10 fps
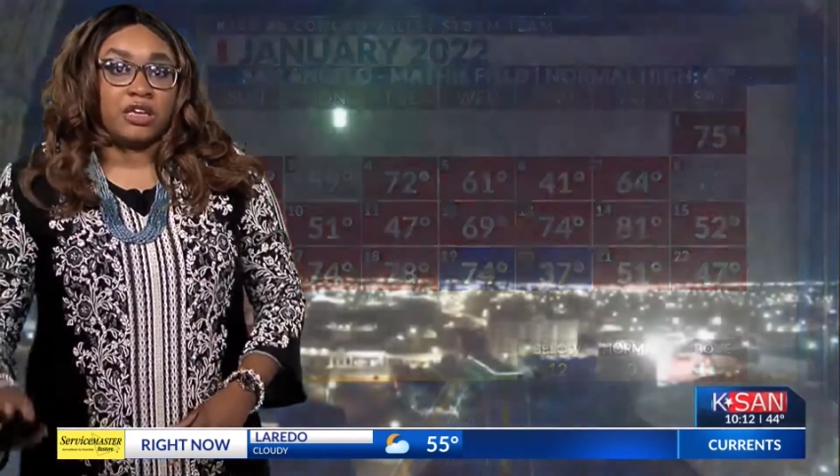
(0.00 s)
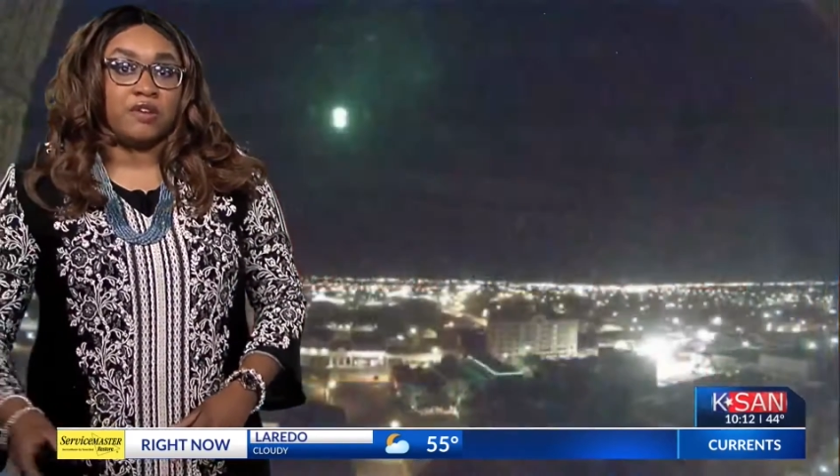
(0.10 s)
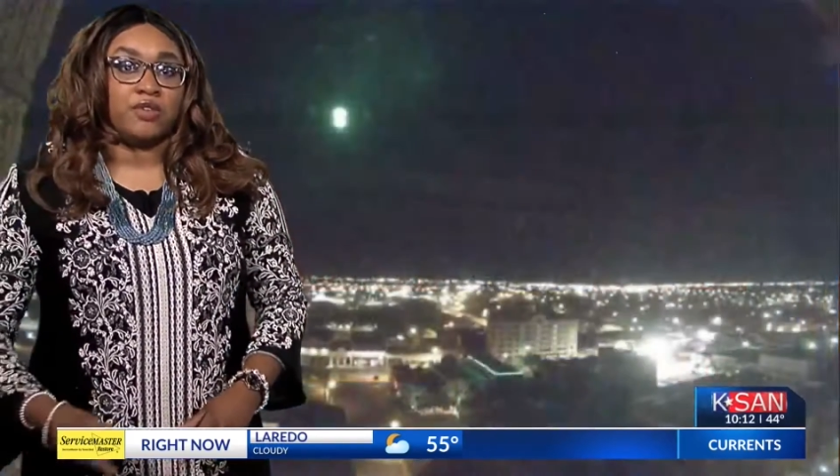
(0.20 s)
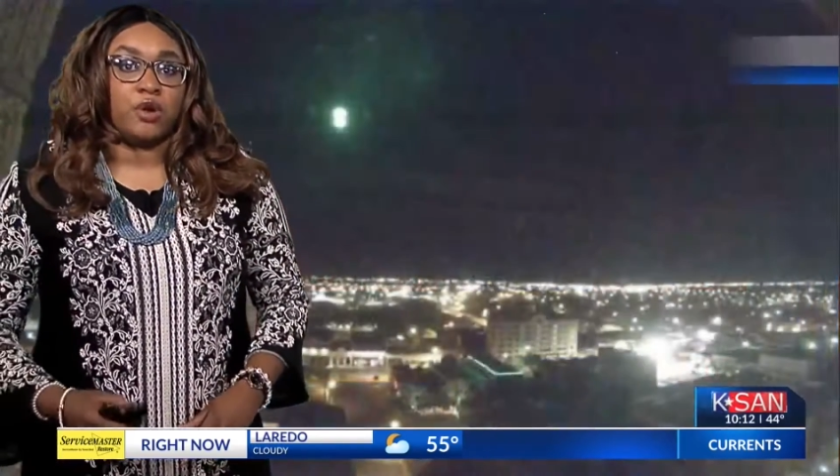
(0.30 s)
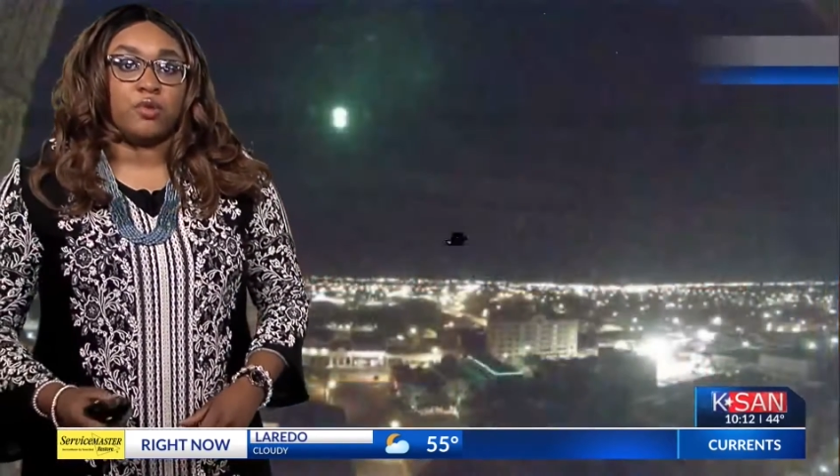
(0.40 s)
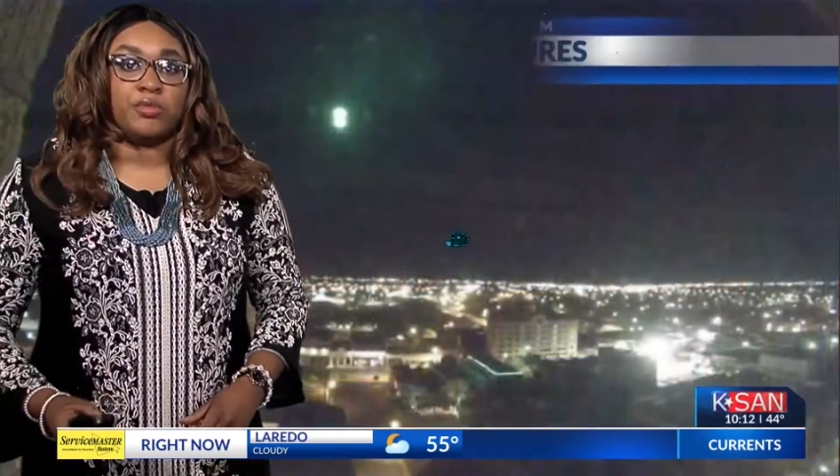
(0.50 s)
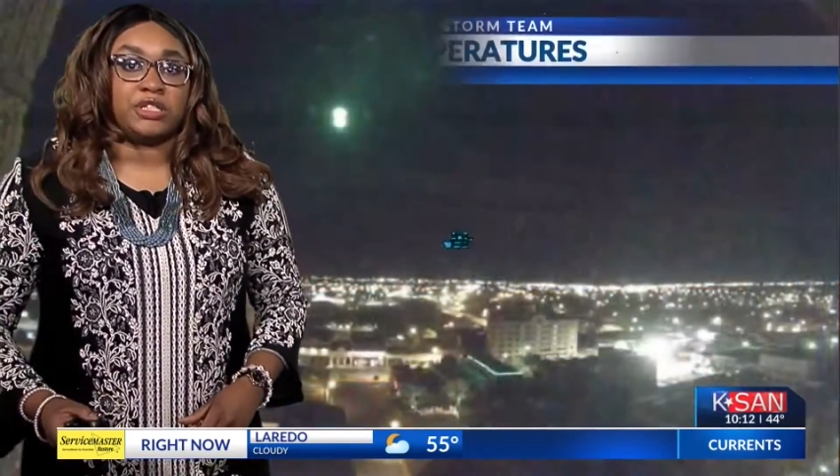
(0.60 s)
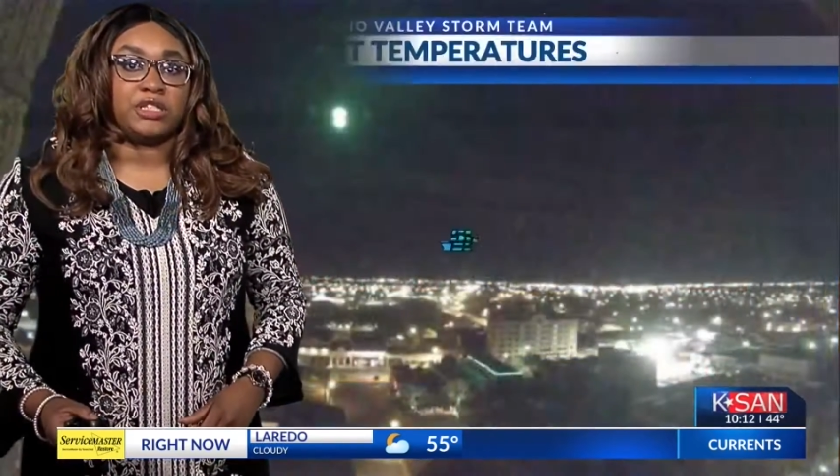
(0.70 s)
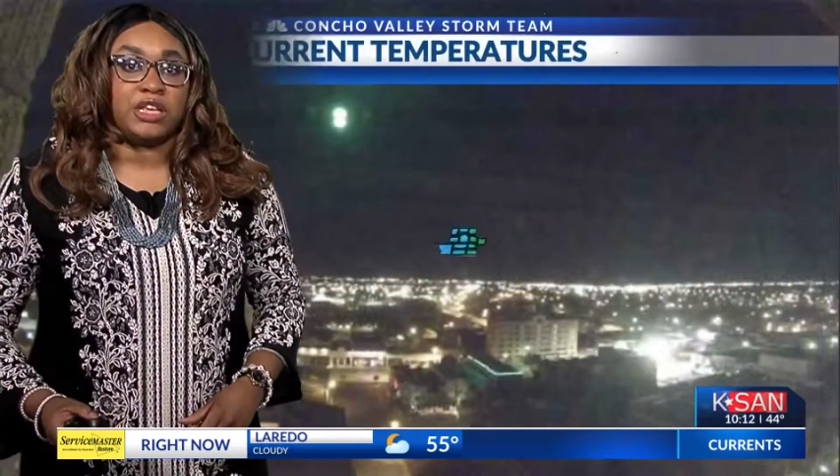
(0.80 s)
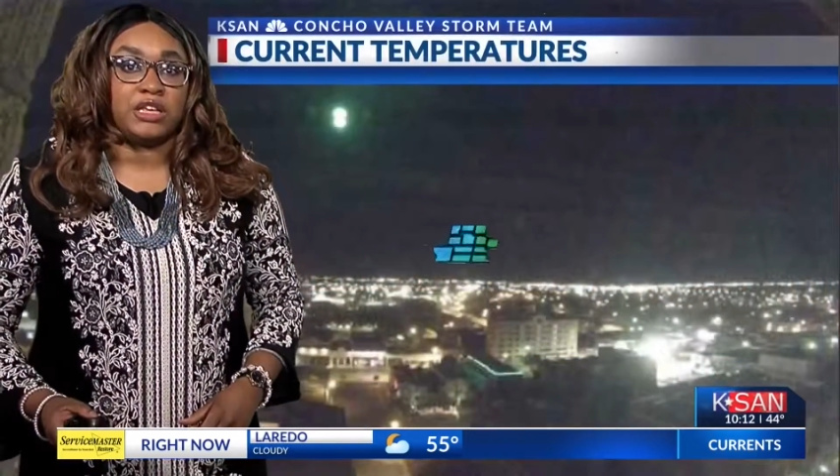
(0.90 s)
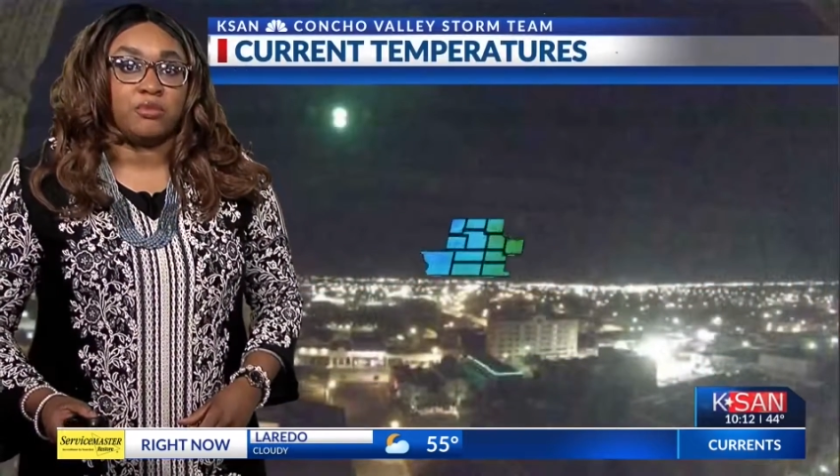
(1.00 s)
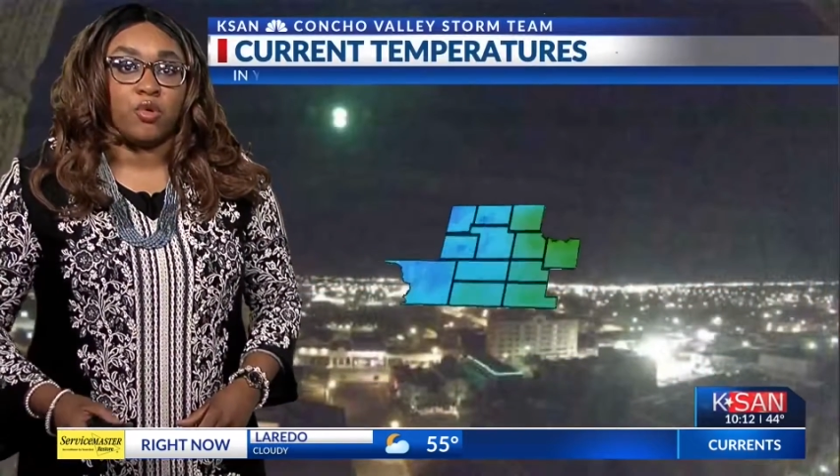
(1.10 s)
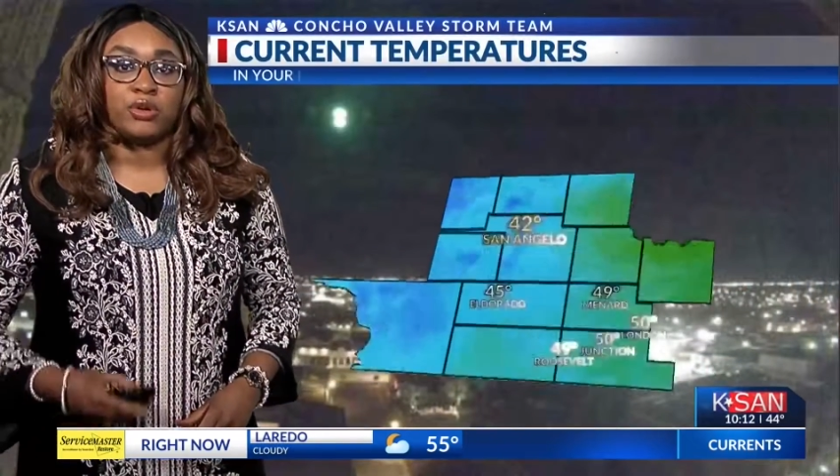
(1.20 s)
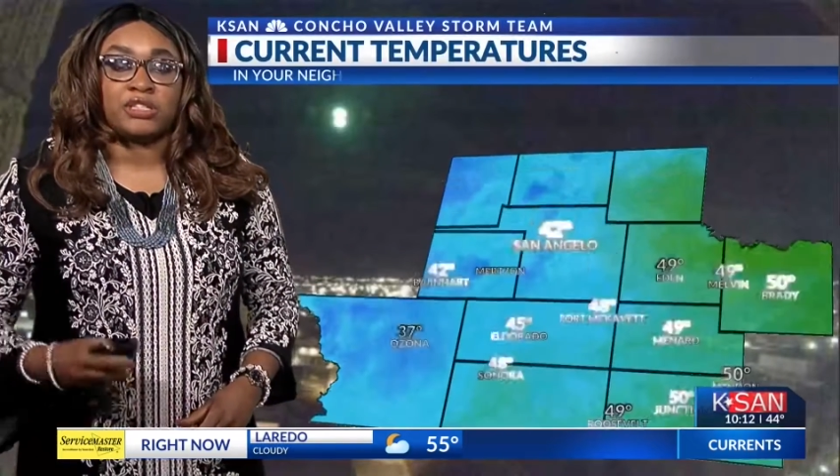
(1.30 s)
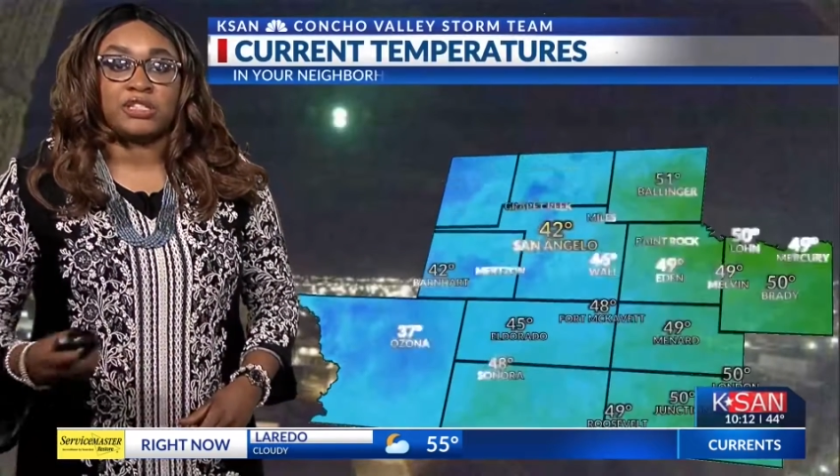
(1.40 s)
even though we've been seeing
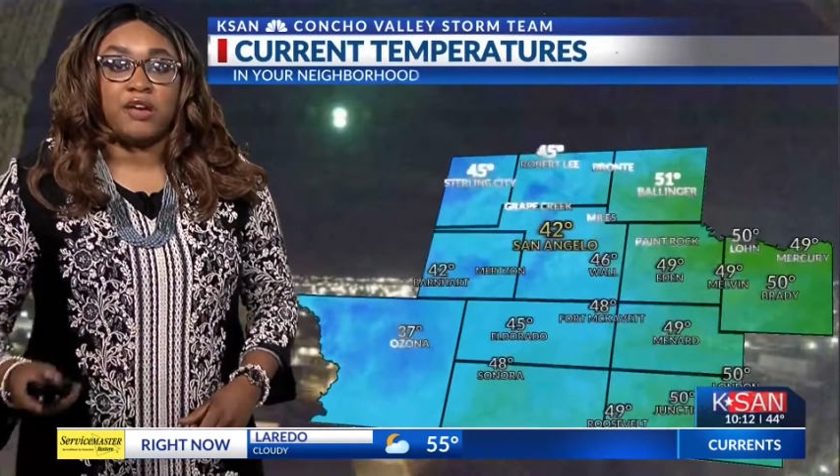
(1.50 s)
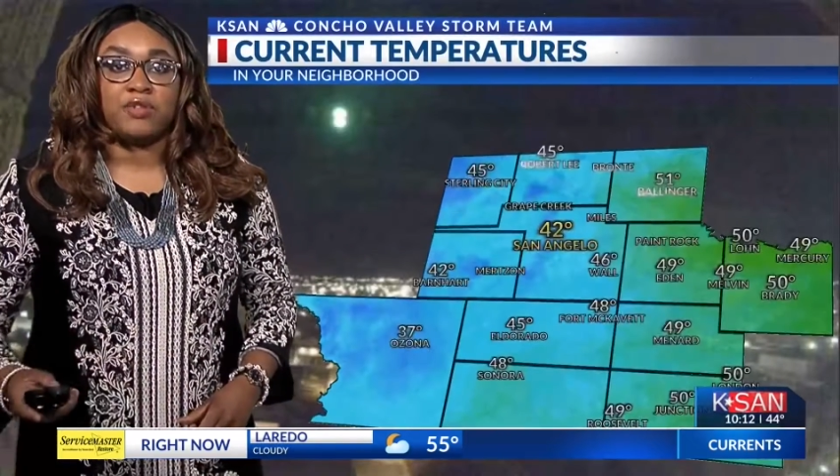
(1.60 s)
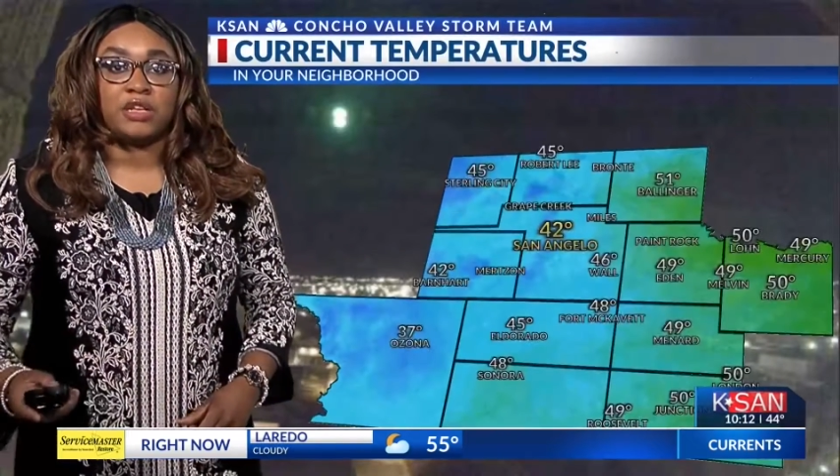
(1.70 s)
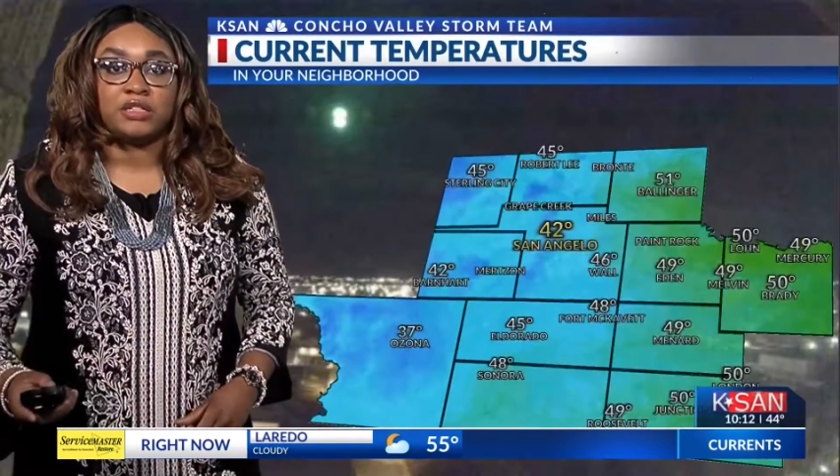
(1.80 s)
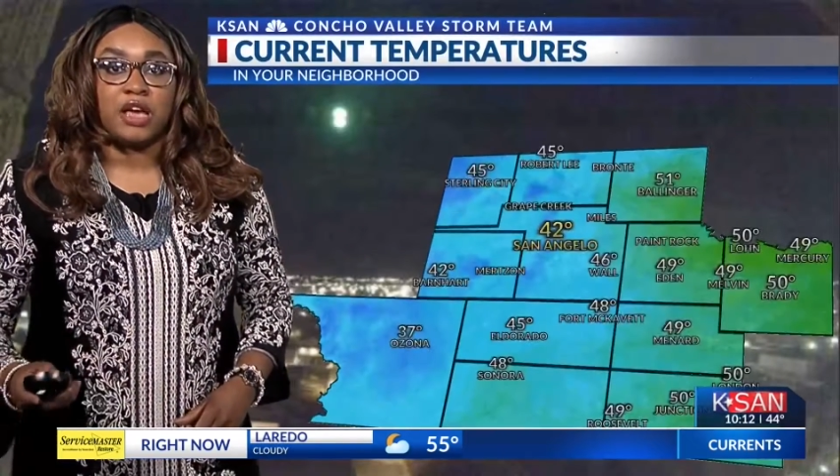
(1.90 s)
more 70s,